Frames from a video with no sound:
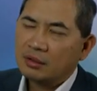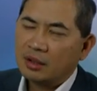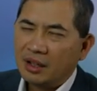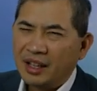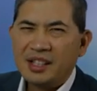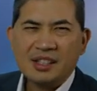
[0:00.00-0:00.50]

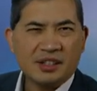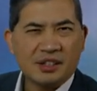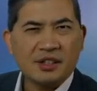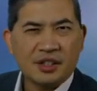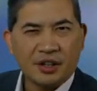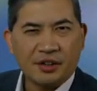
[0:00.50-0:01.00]
I guess it's a
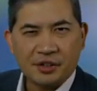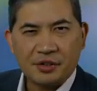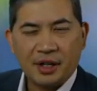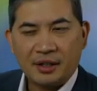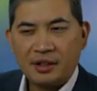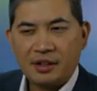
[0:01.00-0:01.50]
series,
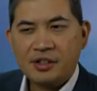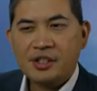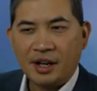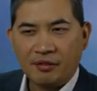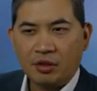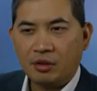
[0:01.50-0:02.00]
right? There, there's
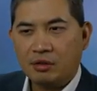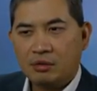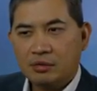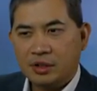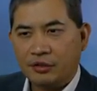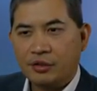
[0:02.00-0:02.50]
several
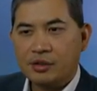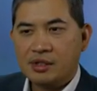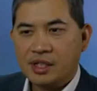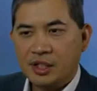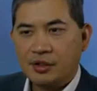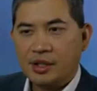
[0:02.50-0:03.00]
different
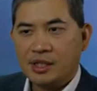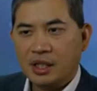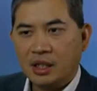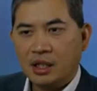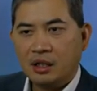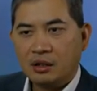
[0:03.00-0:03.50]
series in
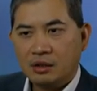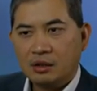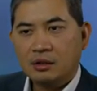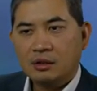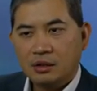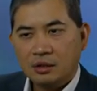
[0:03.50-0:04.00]
there.
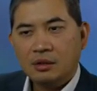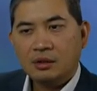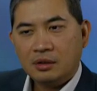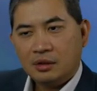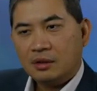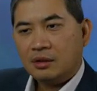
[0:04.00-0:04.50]

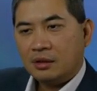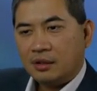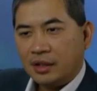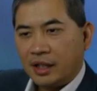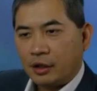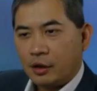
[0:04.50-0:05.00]

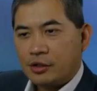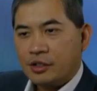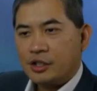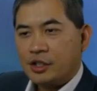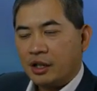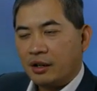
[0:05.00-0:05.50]
Yeah, Ghost in the
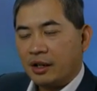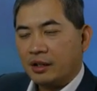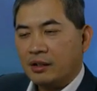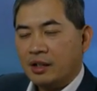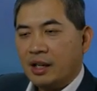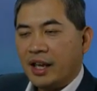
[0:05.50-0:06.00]
Shell
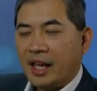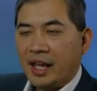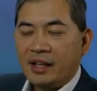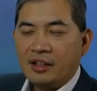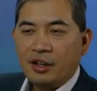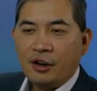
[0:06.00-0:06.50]
had, and,
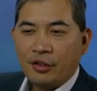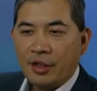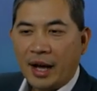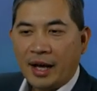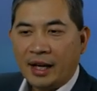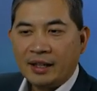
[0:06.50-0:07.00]
and you know, the,
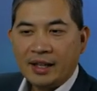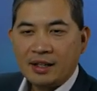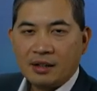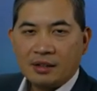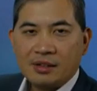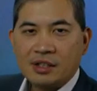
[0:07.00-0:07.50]
I, I,
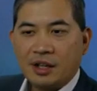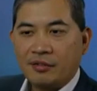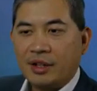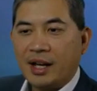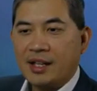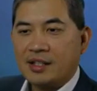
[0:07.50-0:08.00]
like stuff
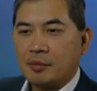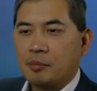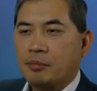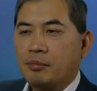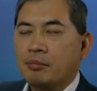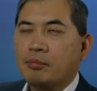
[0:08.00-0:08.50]
that has like
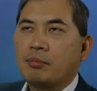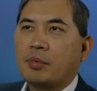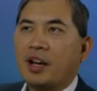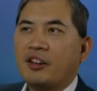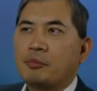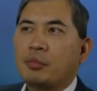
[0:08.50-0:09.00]

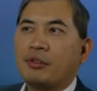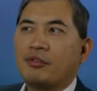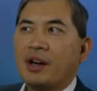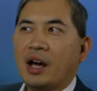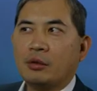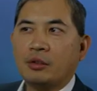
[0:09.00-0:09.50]
kind of
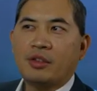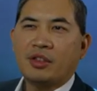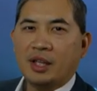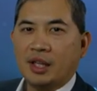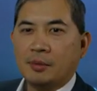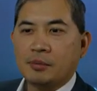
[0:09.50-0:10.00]
profound
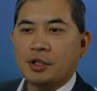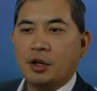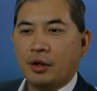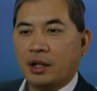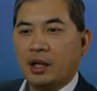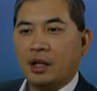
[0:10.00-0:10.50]
themes
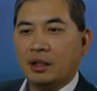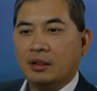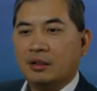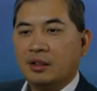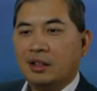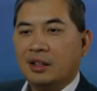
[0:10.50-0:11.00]
going on,
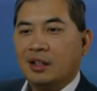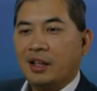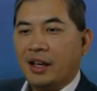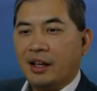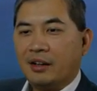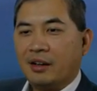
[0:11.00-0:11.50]

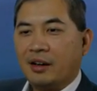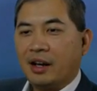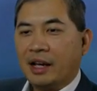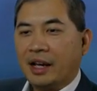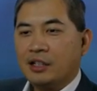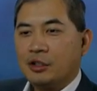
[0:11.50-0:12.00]
and
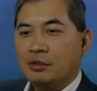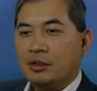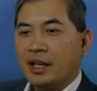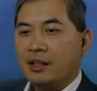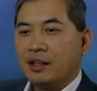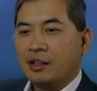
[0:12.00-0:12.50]
I, I do
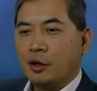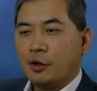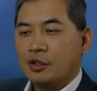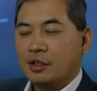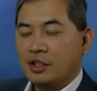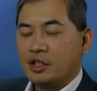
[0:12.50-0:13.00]
like in
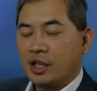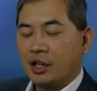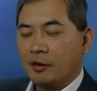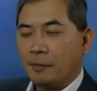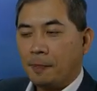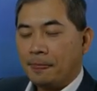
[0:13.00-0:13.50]
Ghost in the
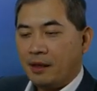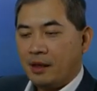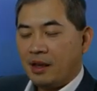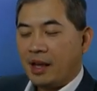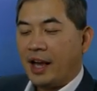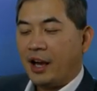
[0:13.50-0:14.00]
Shell
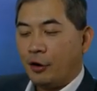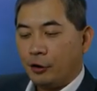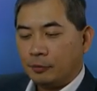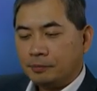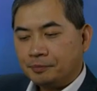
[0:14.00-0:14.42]
how